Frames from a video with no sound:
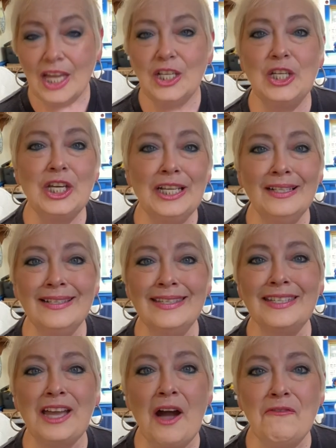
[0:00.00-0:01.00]

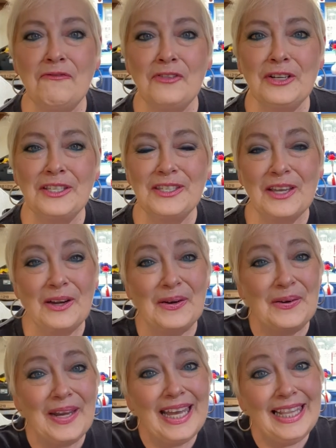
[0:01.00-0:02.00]
Jill's Comfort
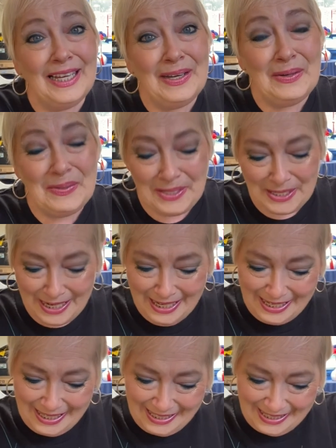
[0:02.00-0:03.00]
Zone. Hello,
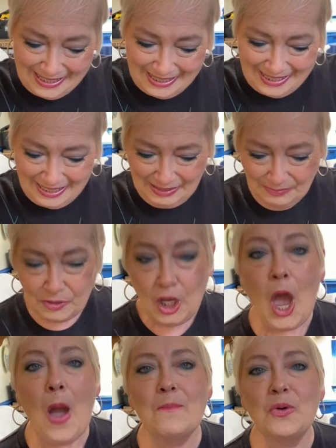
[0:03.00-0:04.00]
Jill.
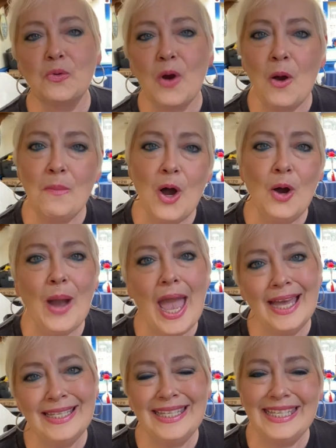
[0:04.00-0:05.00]
Promo
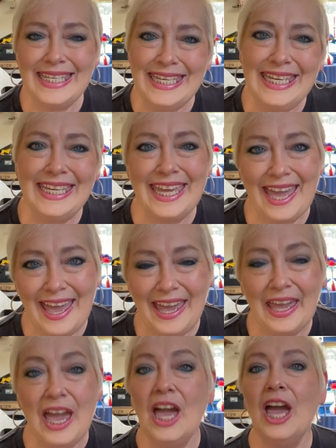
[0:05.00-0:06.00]

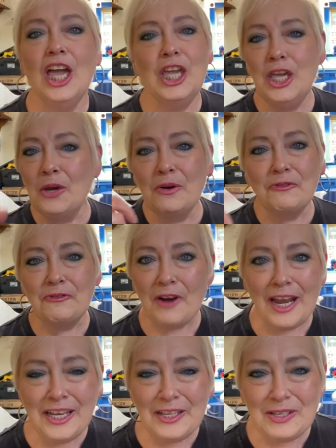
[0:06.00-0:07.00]
STK. You and
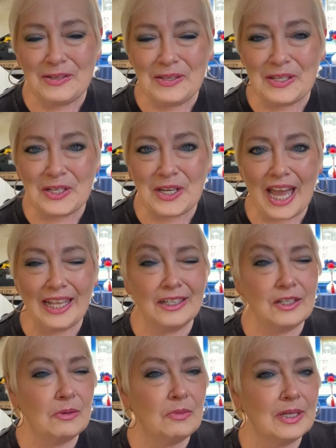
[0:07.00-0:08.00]
Frank could do this
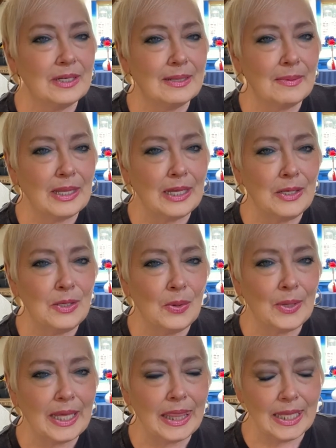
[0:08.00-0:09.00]
challenge. What are some of the
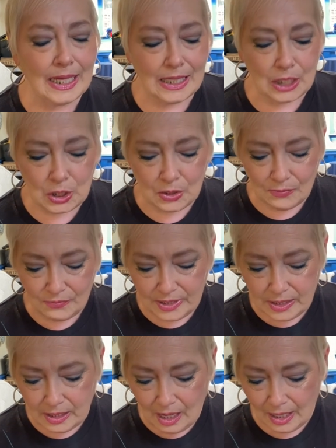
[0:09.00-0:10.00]
naughty things you've
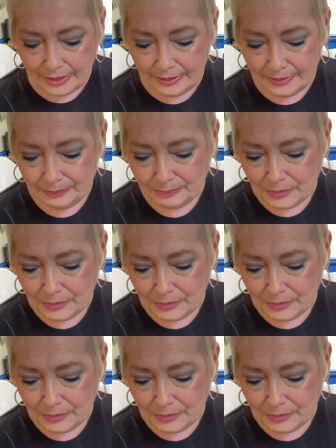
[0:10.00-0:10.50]
done?